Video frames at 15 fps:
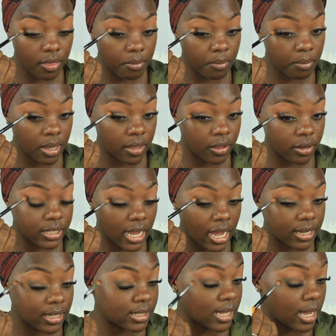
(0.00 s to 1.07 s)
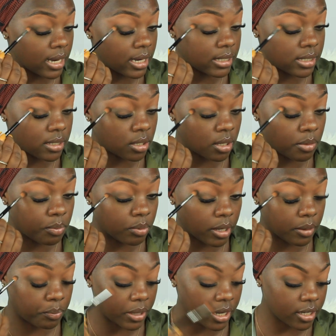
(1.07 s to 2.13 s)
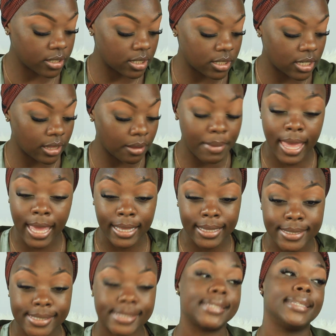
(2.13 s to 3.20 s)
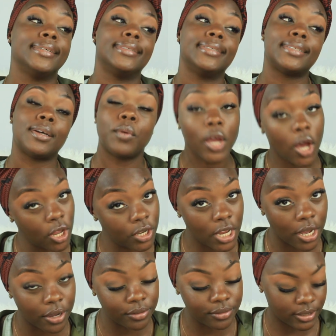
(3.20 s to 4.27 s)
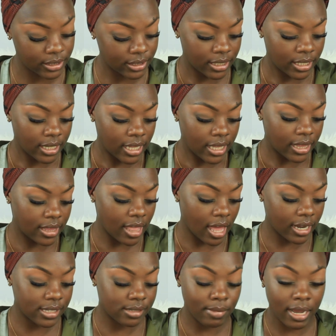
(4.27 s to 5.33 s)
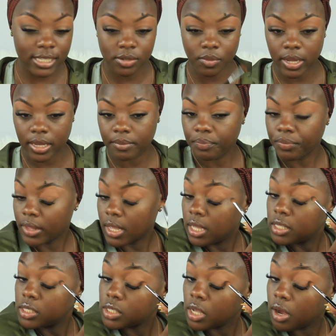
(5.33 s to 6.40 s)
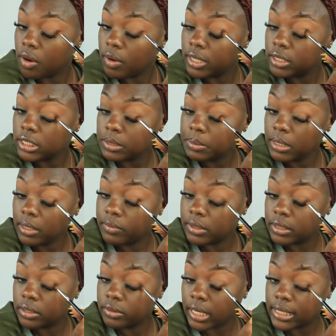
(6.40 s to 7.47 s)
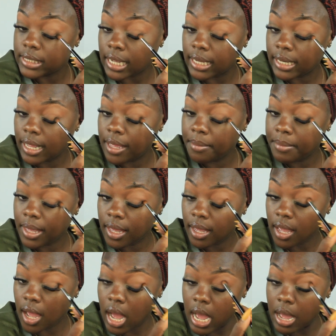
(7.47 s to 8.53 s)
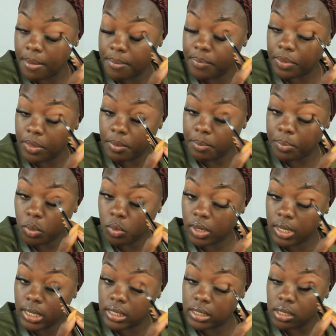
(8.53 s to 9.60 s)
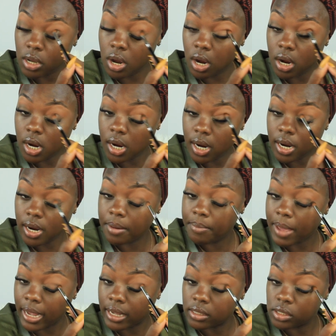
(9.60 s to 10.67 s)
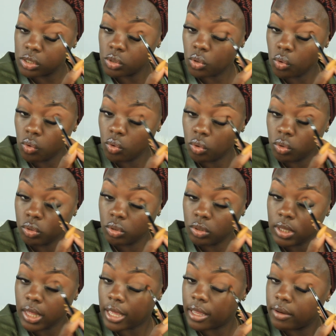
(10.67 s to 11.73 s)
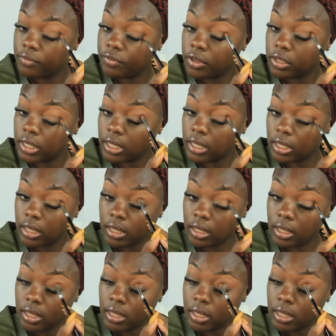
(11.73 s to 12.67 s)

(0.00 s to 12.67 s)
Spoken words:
me and their dad decided to bring Pierce into the mix. And we all know that is my twin. So it's just been a really great dynamic. The boys are back in school and fully,